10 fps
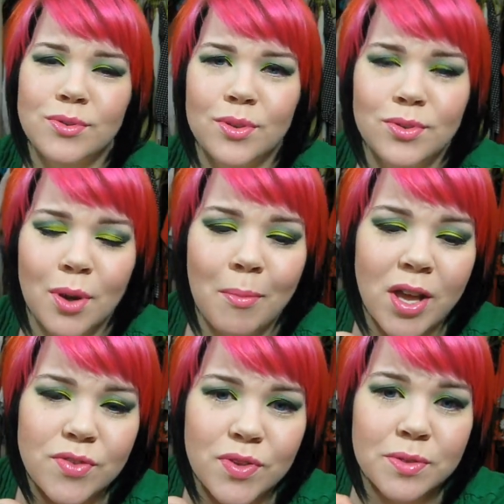so, so
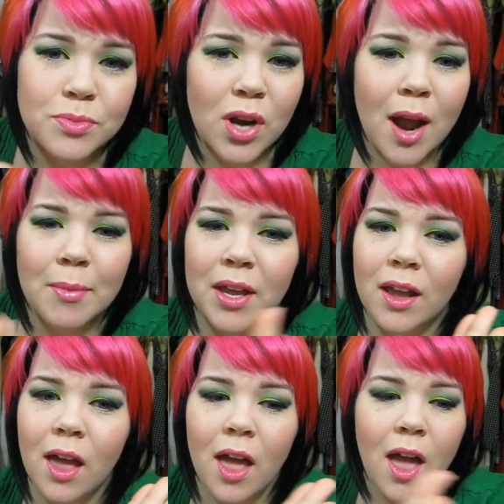much for
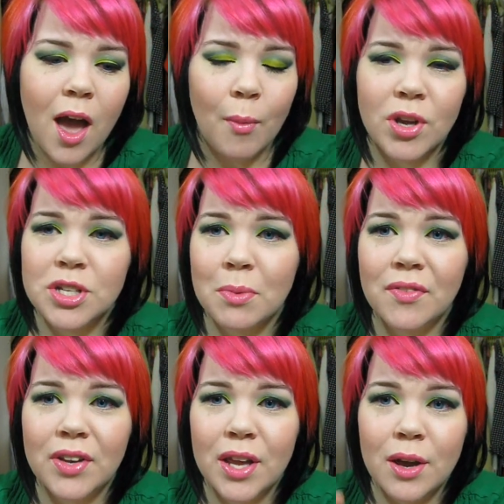subscribing and watching
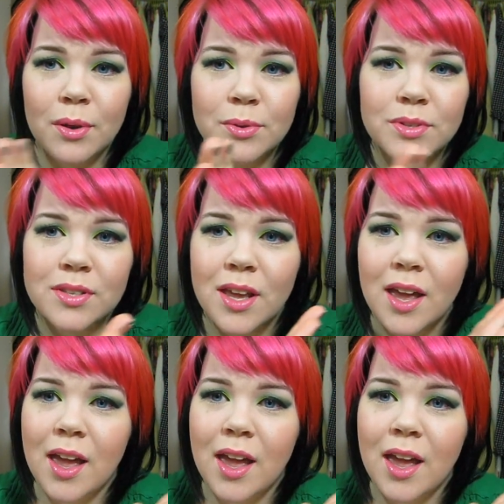my videos